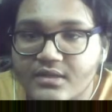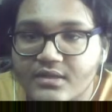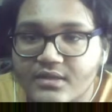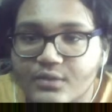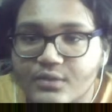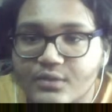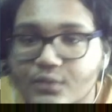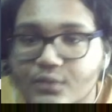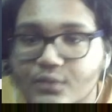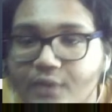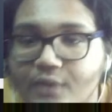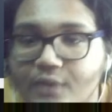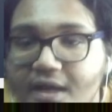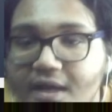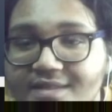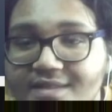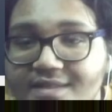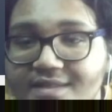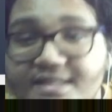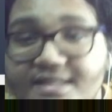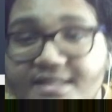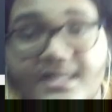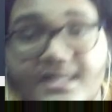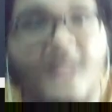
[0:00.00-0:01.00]
to a
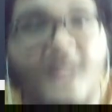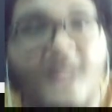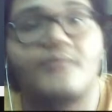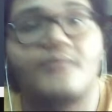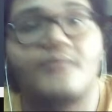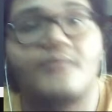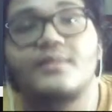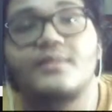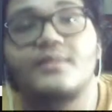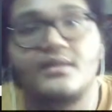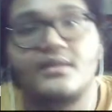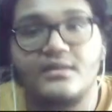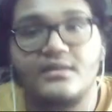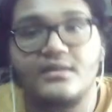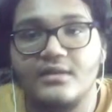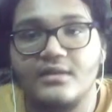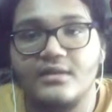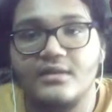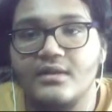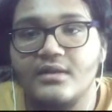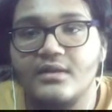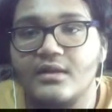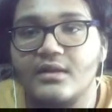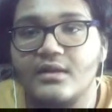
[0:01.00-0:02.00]
stable
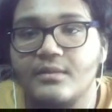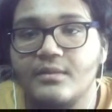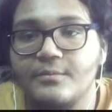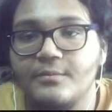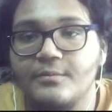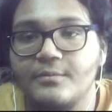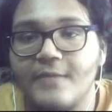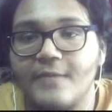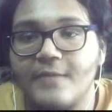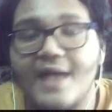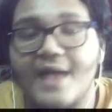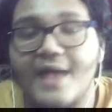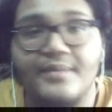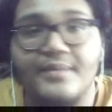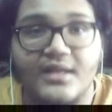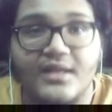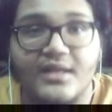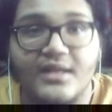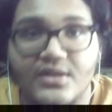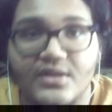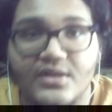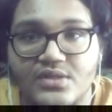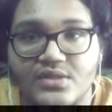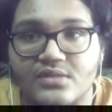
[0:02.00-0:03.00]

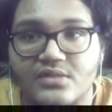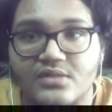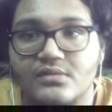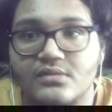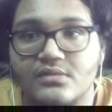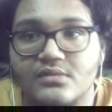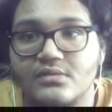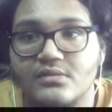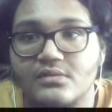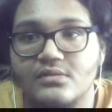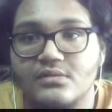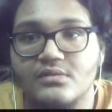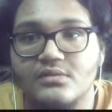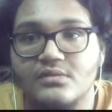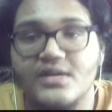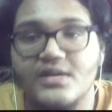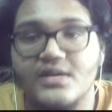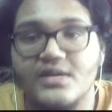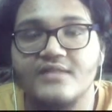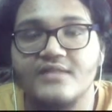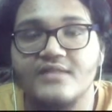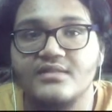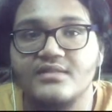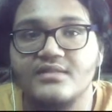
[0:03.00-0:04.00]
application
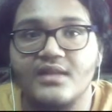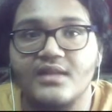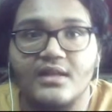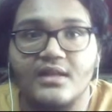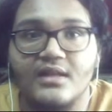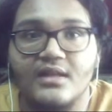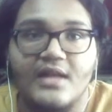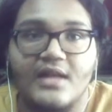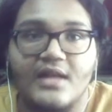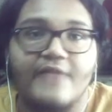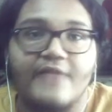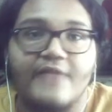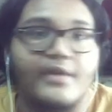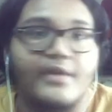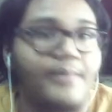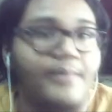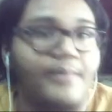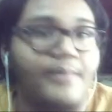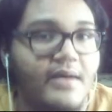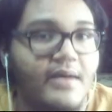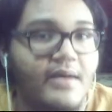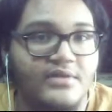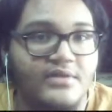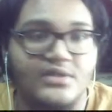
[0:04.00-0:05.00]
rather than having a
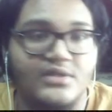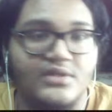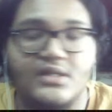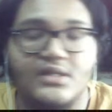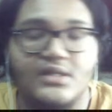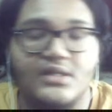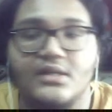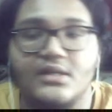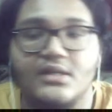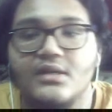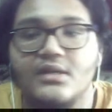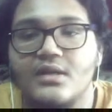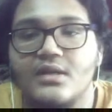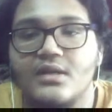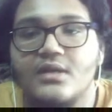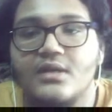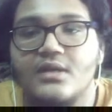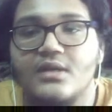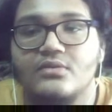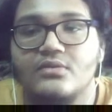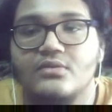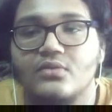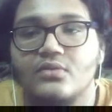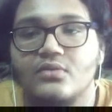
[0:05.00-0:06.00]
PowerShell.
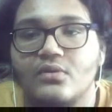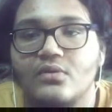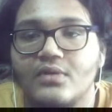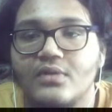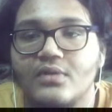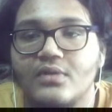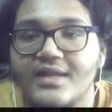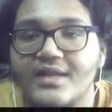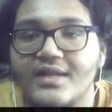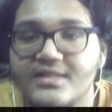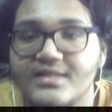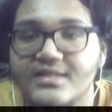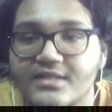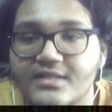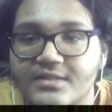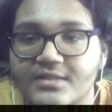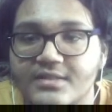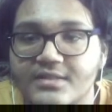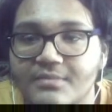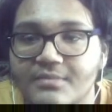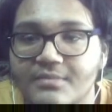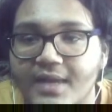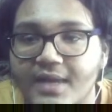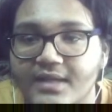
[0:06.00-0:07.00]
So let's
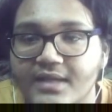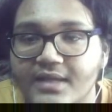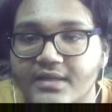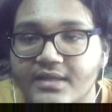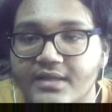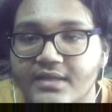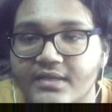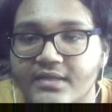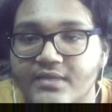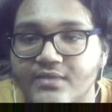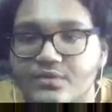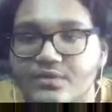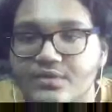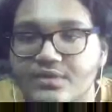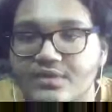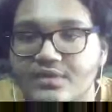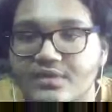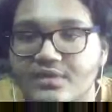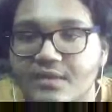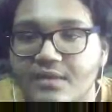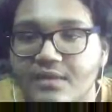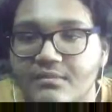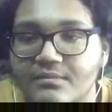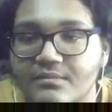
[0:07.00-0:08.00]
just migrate to
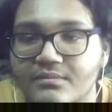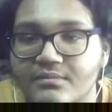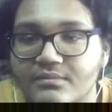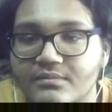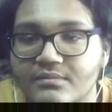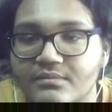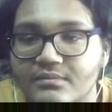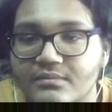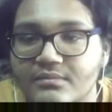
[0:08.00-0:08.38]
some.